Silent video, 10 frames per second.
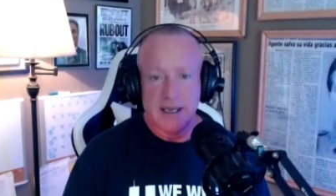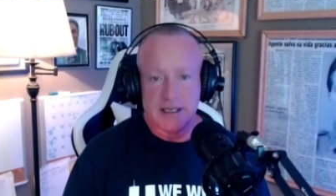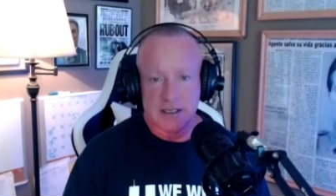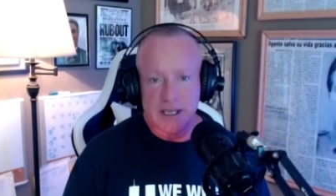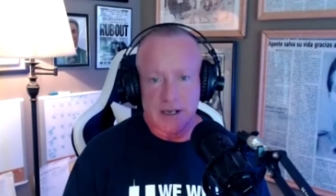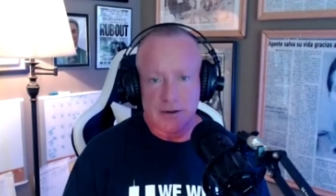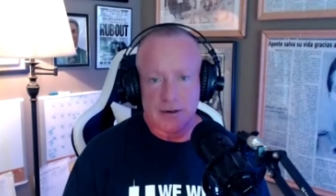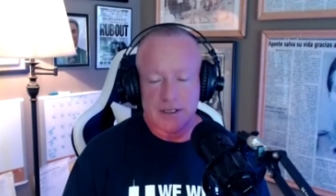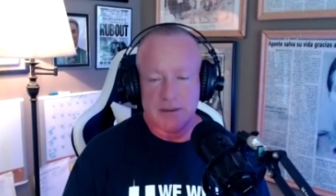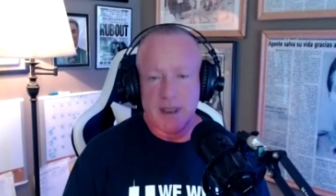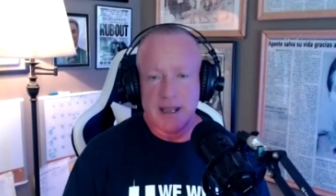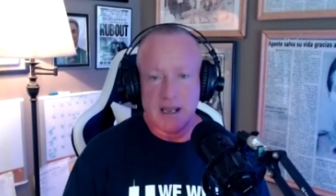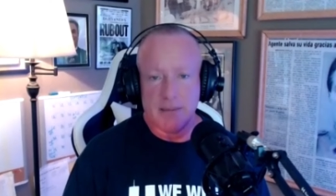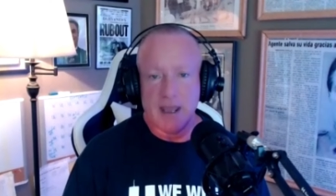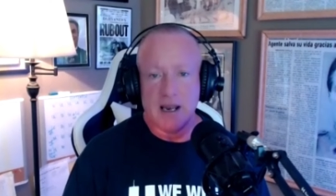Its leader is a man
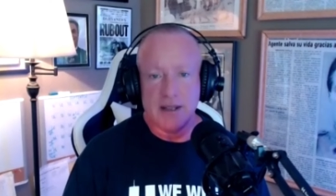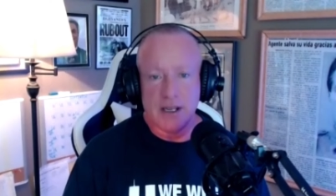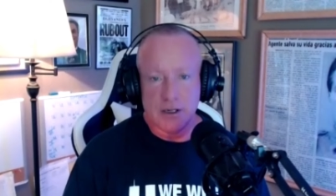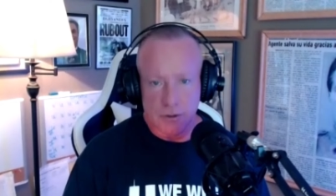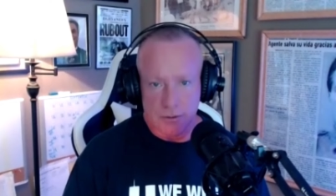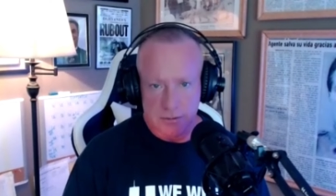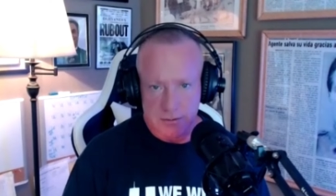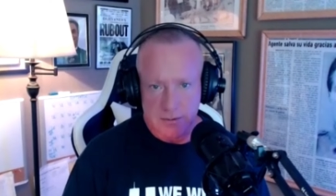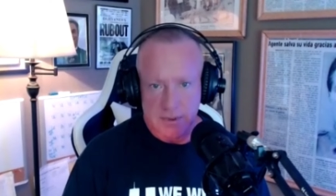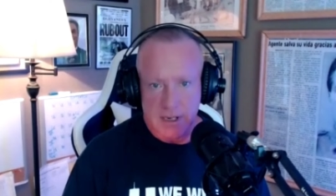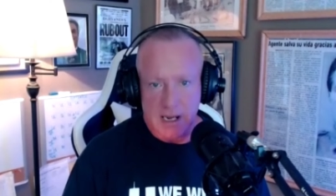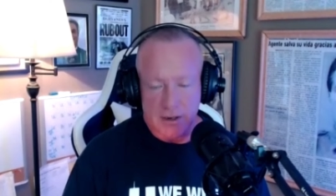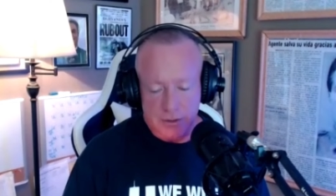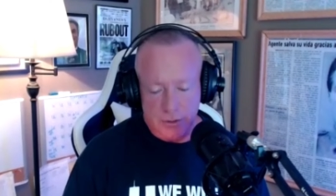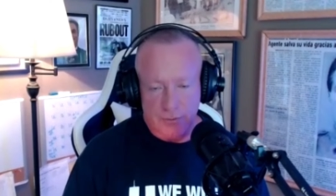named El Nino, El
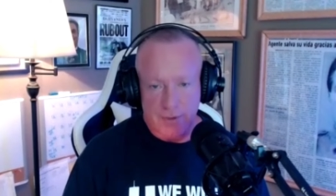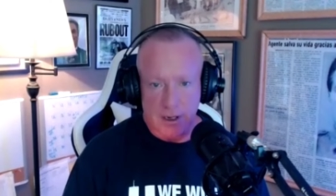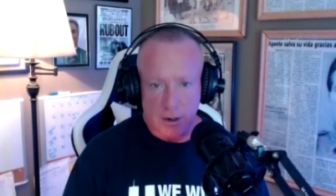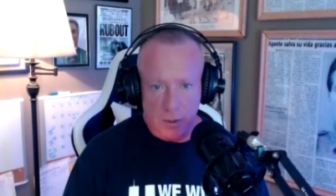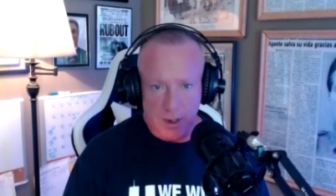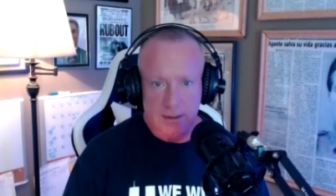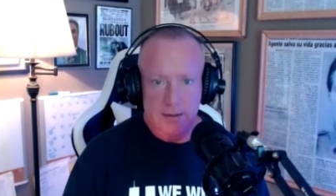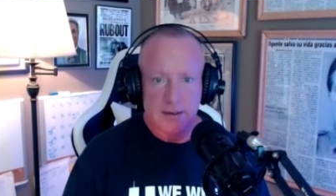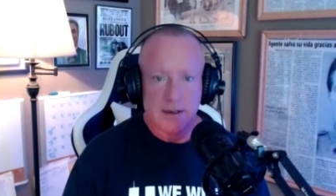Nino Figueroa,